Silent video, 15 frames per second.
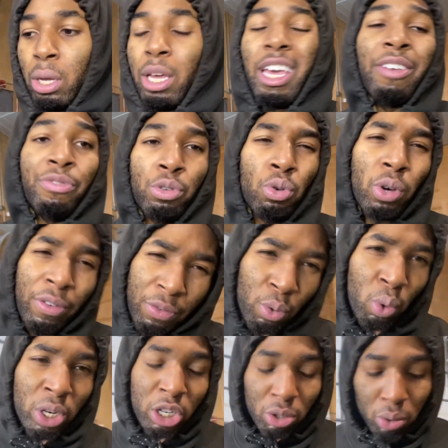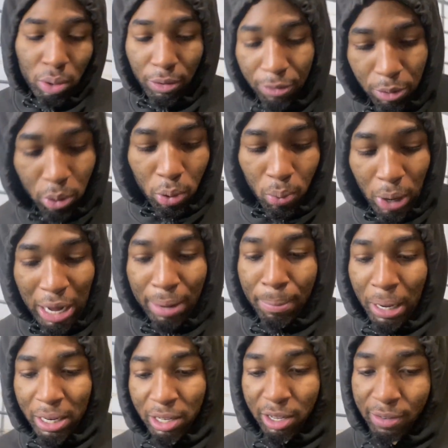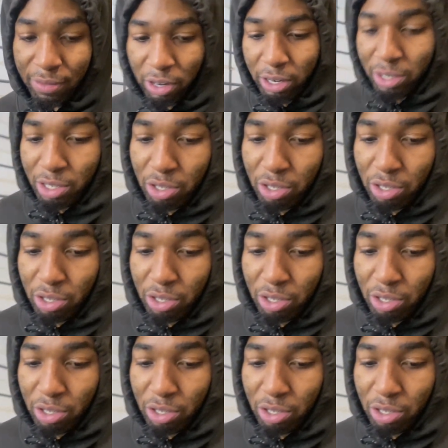if you want to do the full wide body conversion.